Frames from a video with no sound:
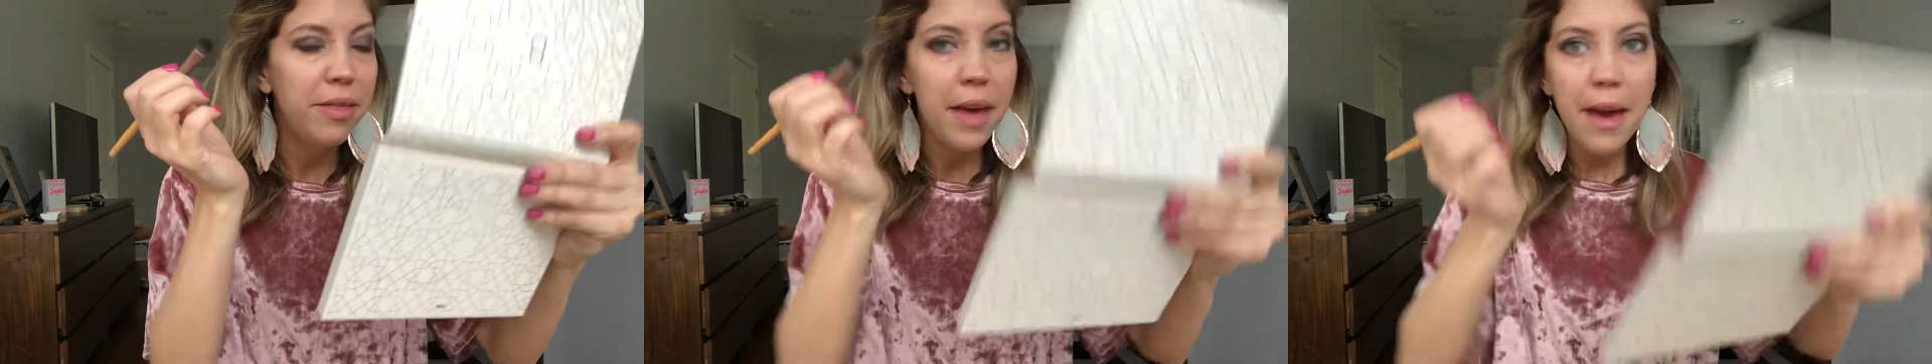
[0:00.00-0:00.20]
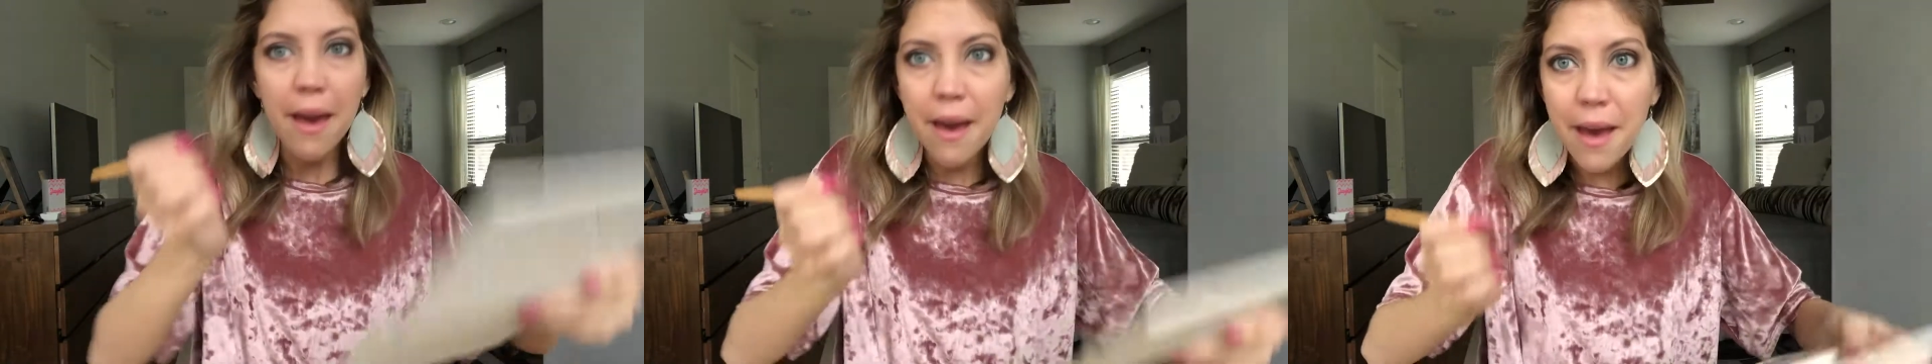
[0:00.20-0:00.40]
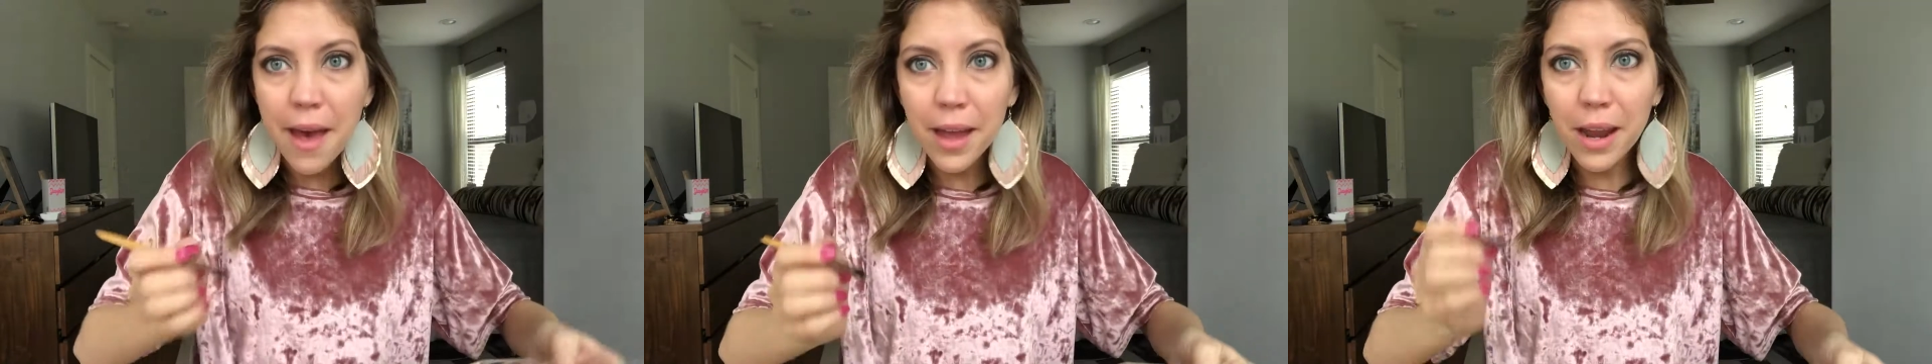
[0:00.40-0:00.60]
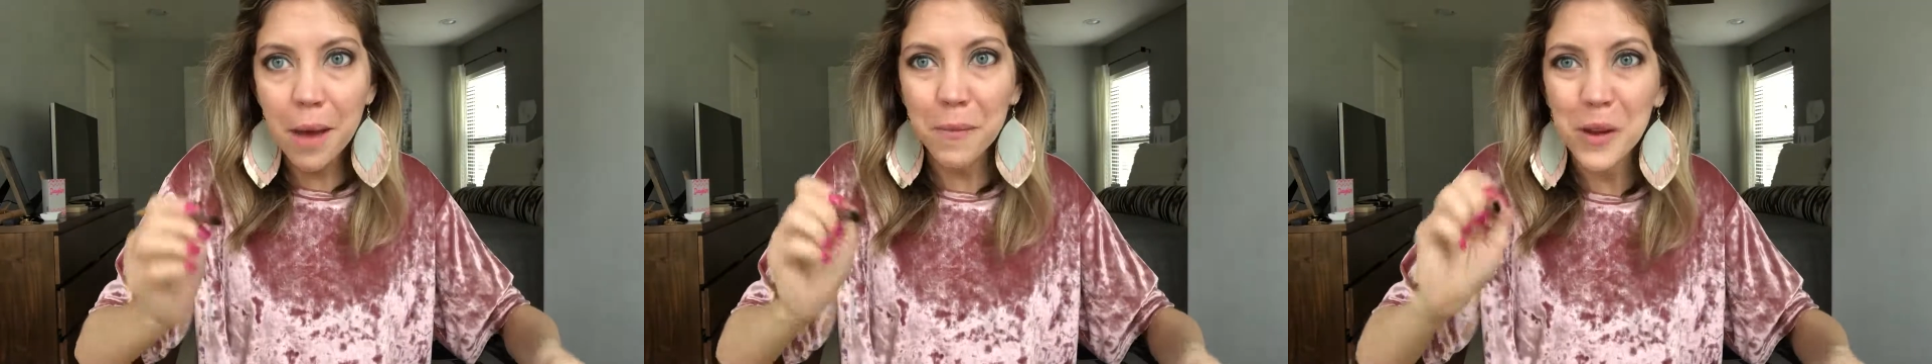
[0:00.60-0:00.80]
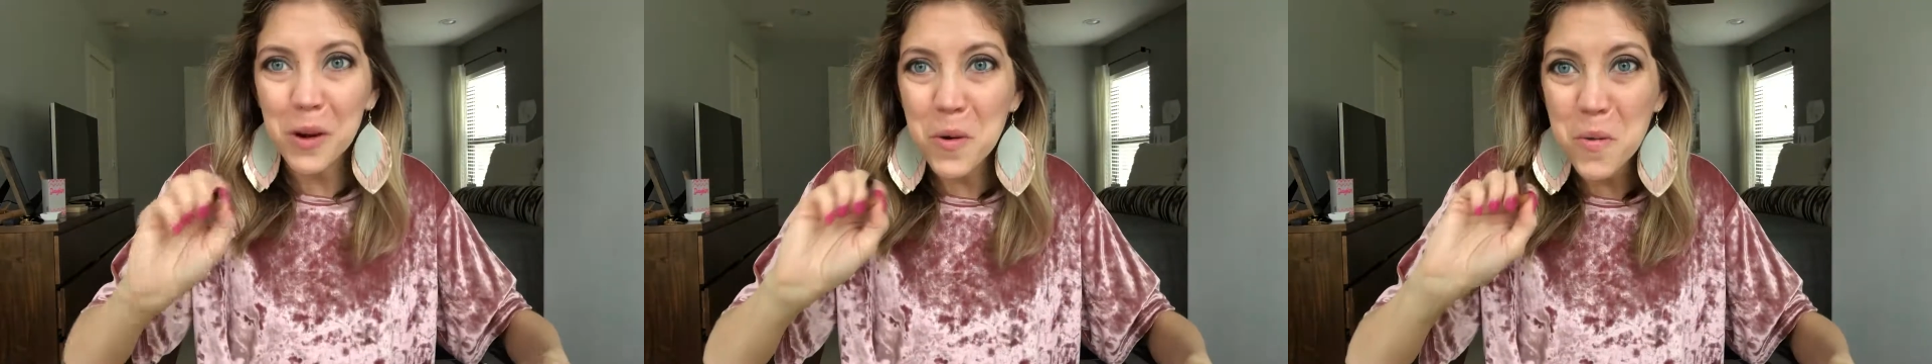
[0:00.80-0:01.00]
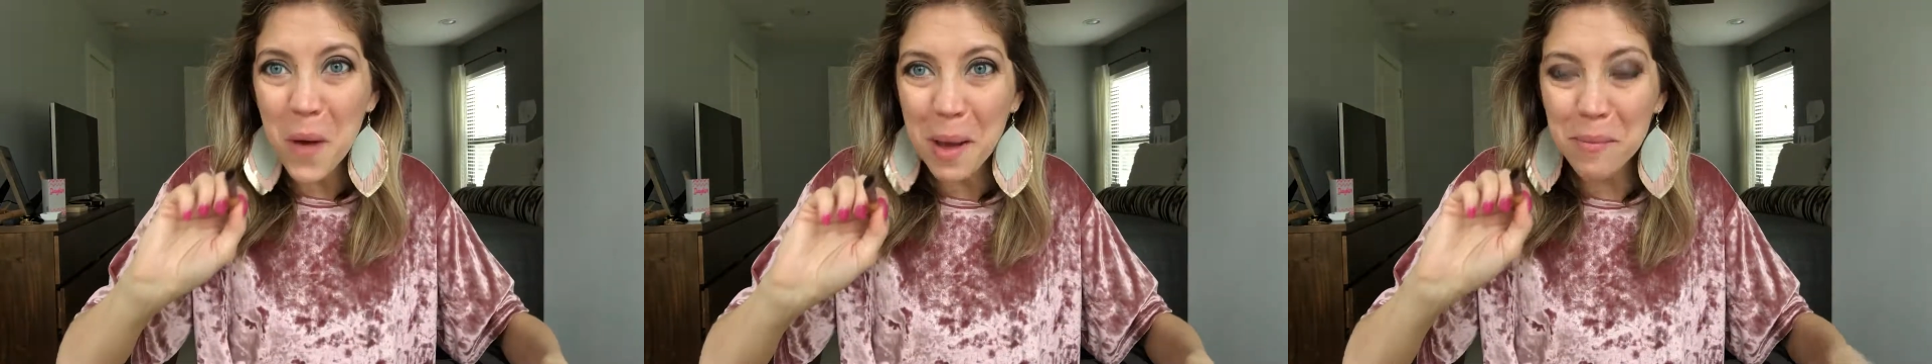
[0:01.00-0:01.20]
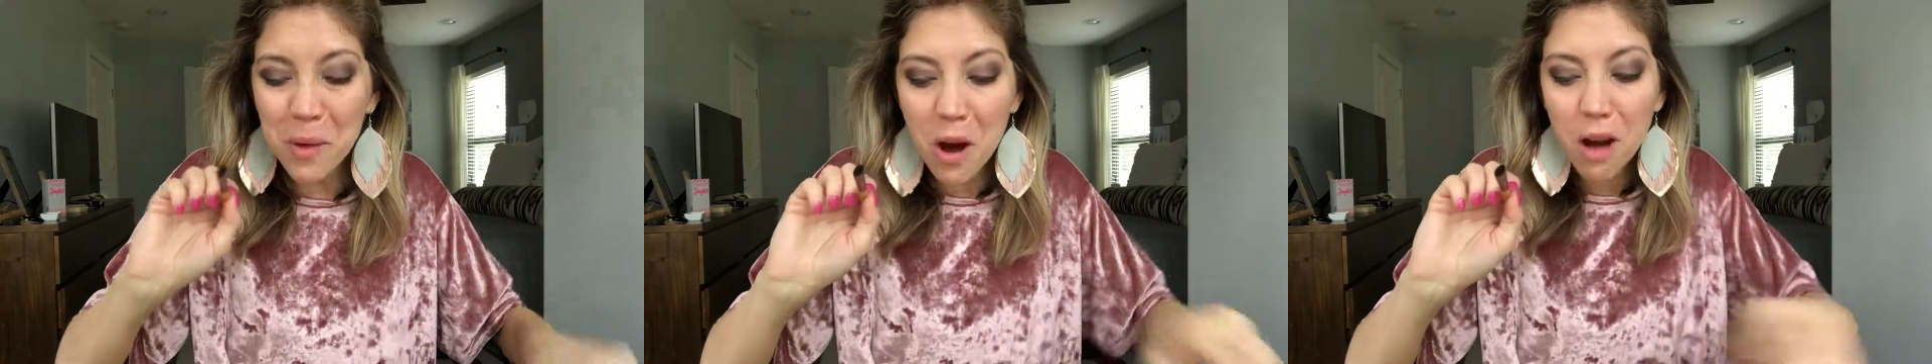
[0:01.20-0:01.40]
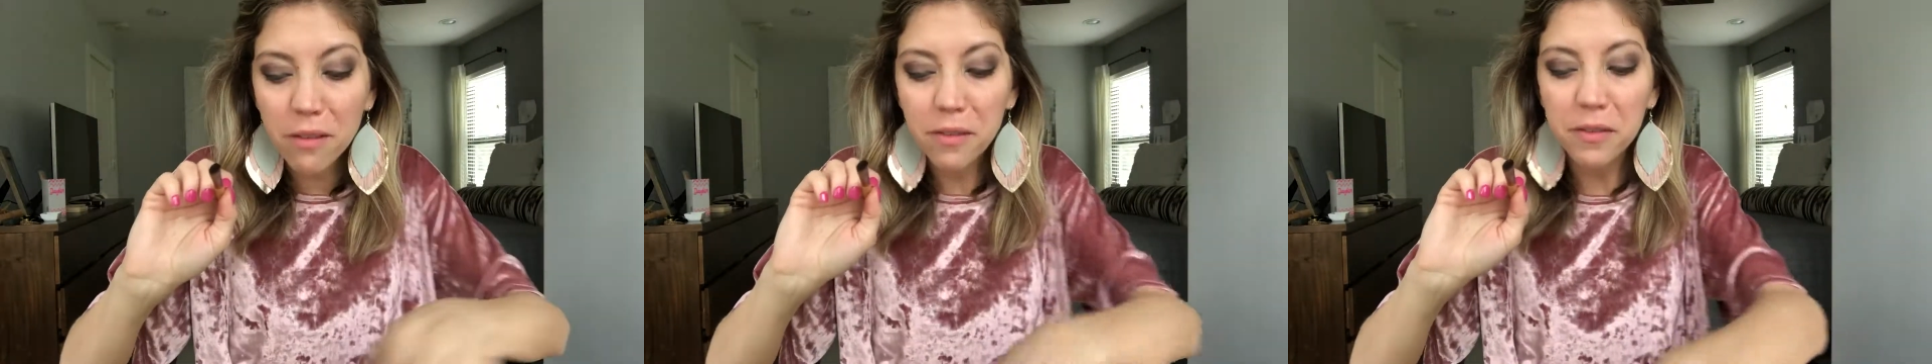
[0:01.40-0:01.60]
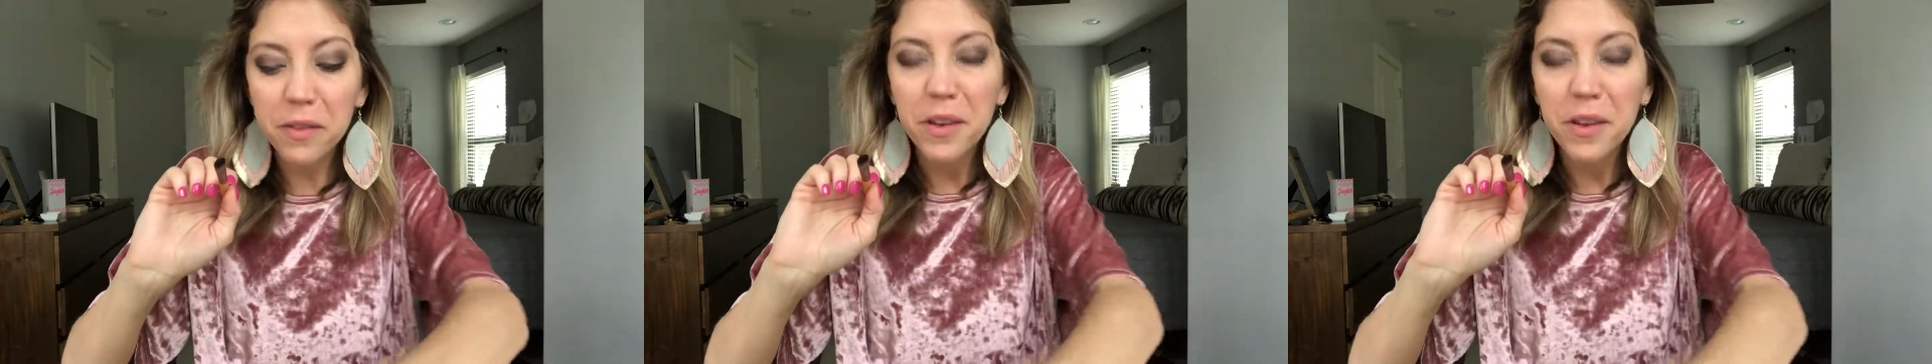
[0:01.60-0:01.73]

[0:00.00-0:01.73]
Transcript: Then I'm gonna wipe off